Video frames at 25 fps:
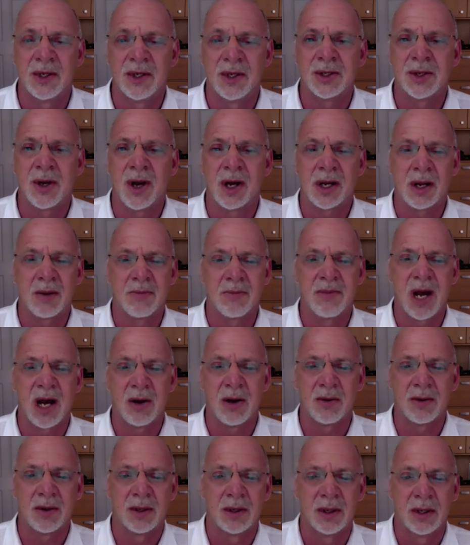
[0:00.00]
we talk
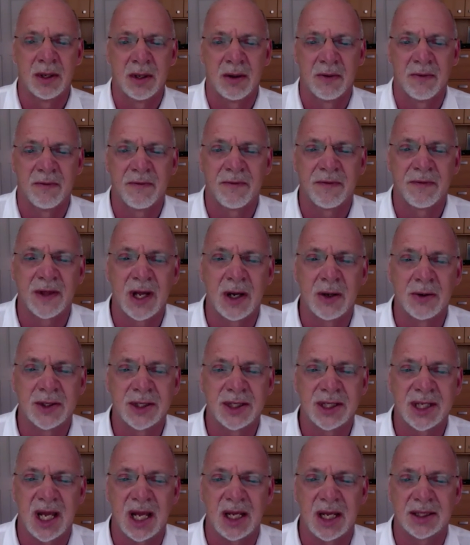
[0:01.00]
about
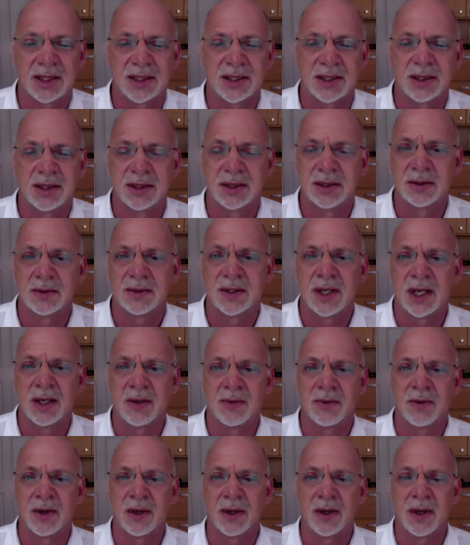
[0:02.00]
flow states,
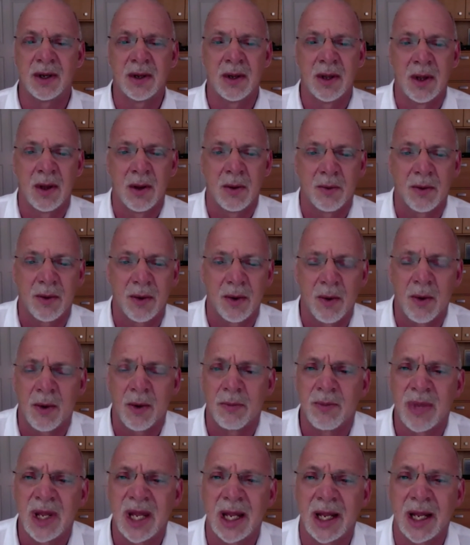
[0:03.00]
right,
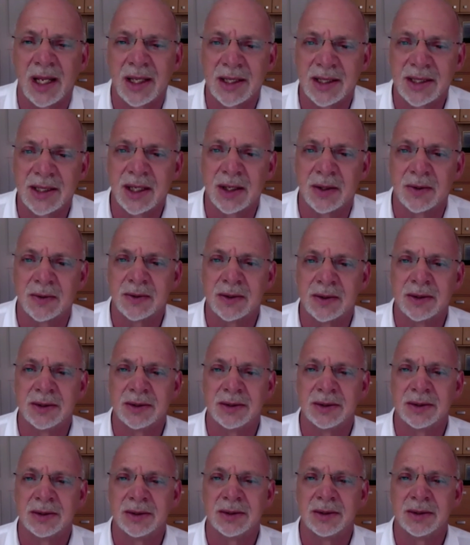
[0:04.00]
or being in the
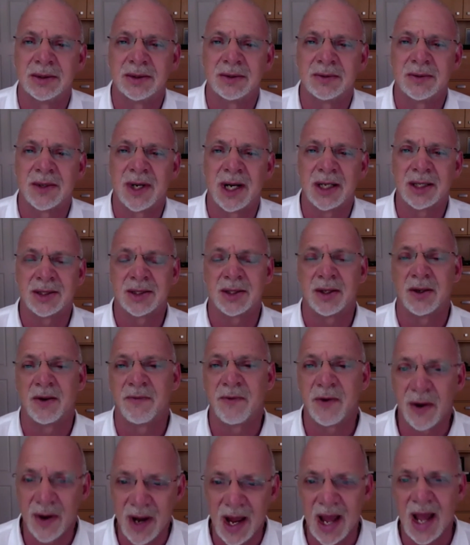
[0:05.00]
zone, right?
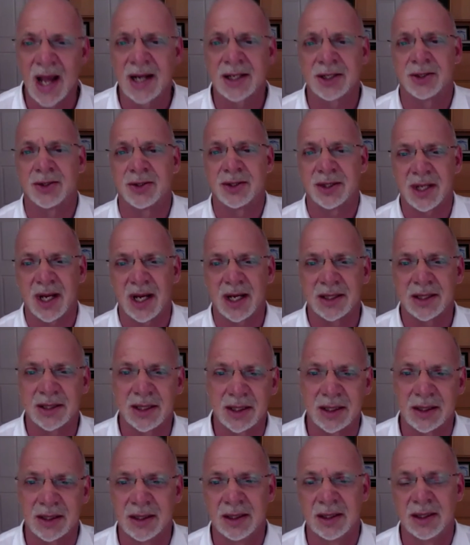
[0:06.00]
So if you're
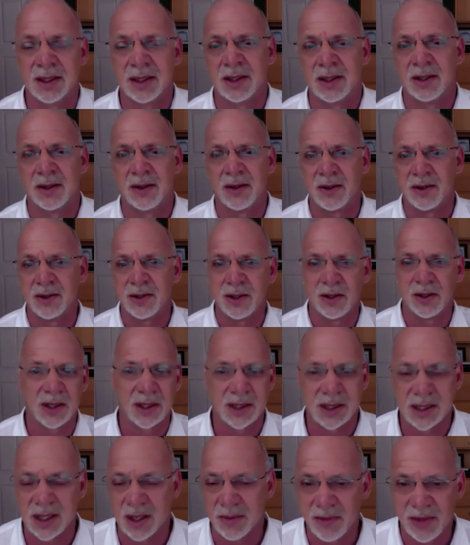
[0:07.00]
exercising, you're
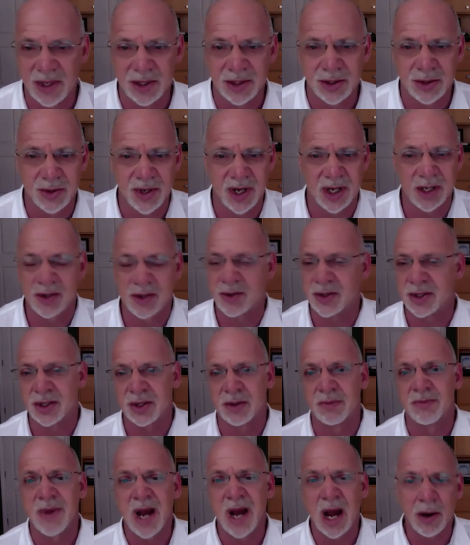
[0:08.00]
doing something
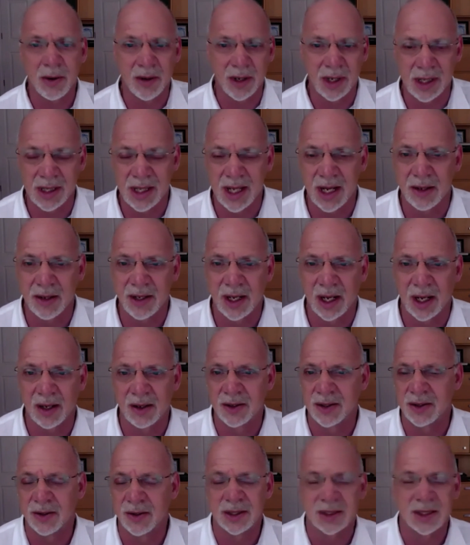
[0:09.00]
strenuous, you're mountain
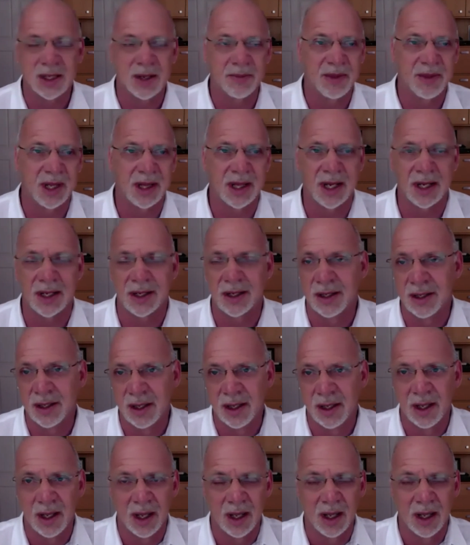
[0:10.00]
climbing, you're doing something that,